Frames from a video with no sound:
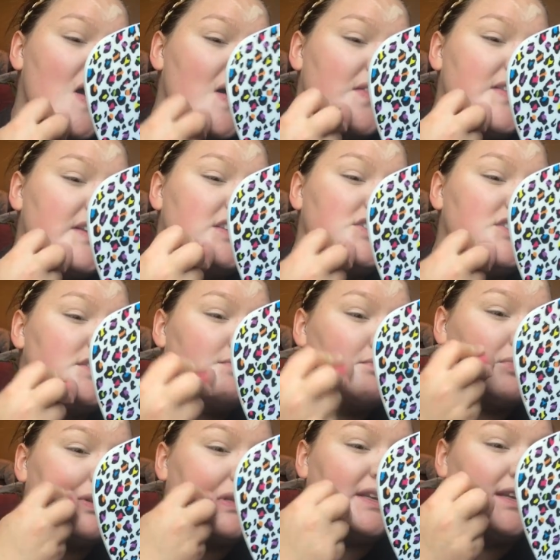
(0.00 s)
And then
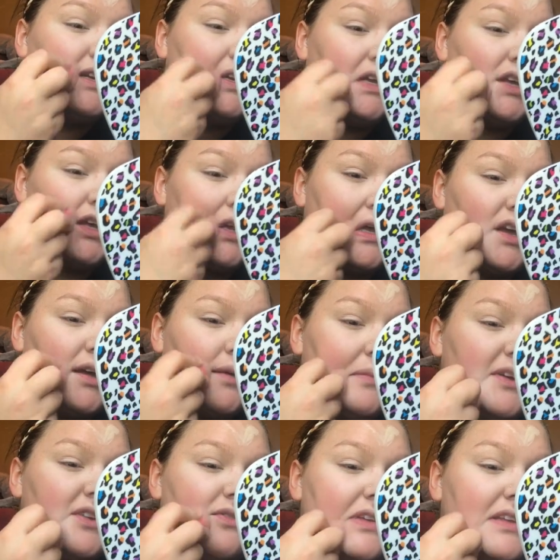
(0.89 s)
just blend it. I
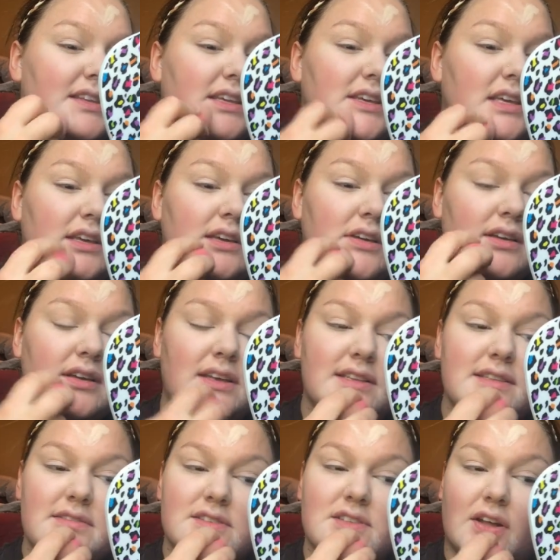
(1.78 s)
mean, really,
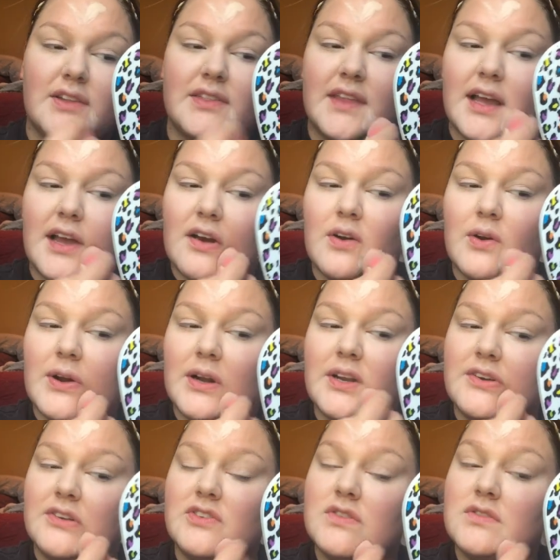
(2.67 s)
it's not that
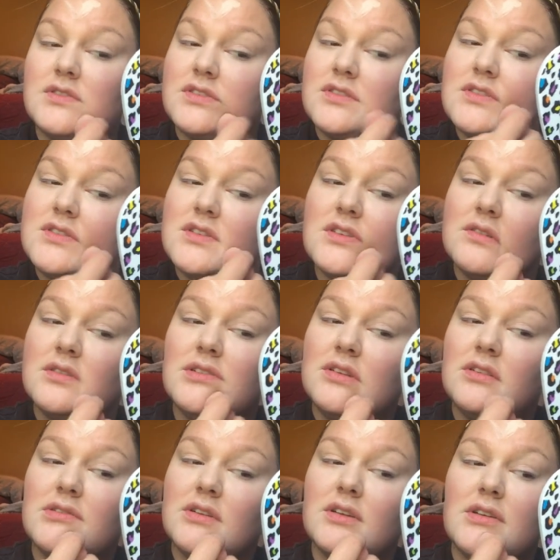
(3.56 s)
hard, just to
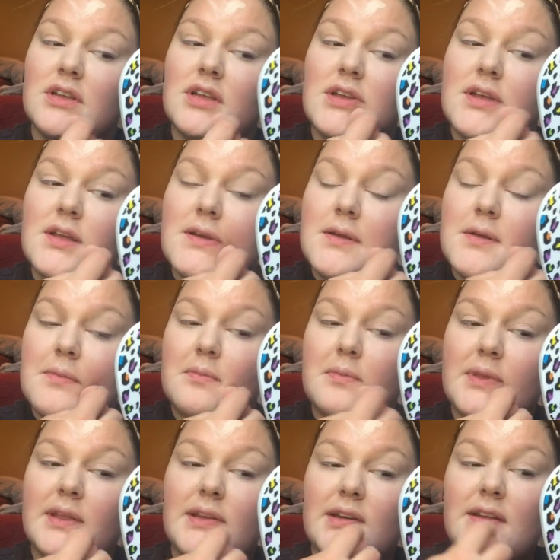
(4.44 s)

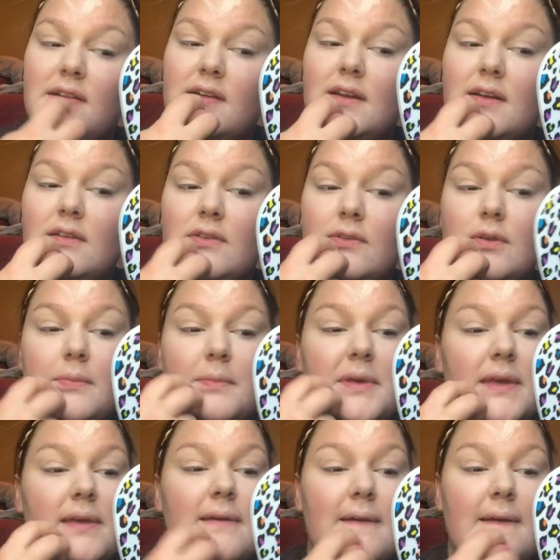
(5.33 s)
blend it in a little
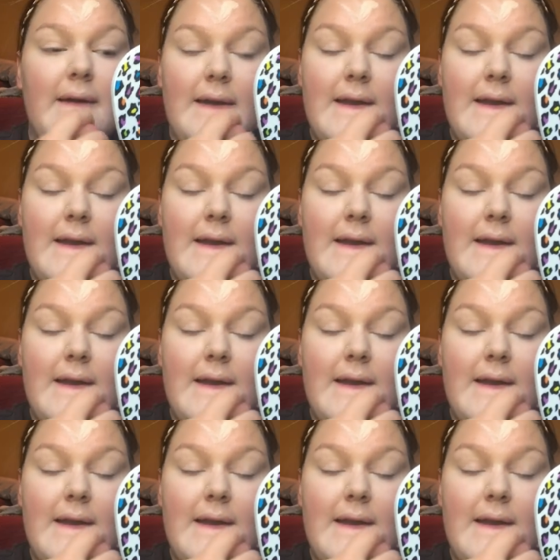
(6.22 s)
bit.